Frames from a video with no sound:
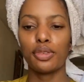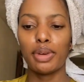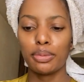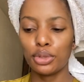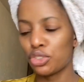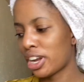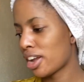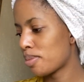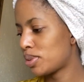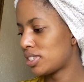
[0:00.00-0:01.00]
Mabu
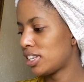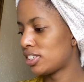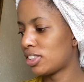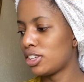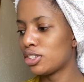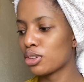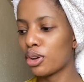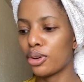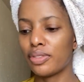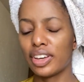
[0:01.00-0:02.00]
Tribe sent these
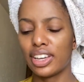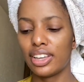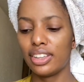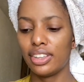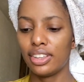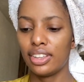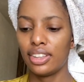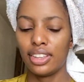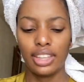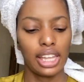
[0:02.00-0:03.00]
over
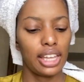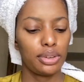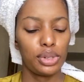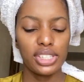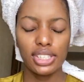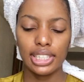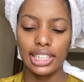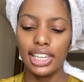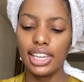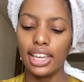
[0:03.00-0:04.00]

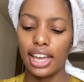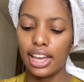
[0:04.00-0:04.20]
recently.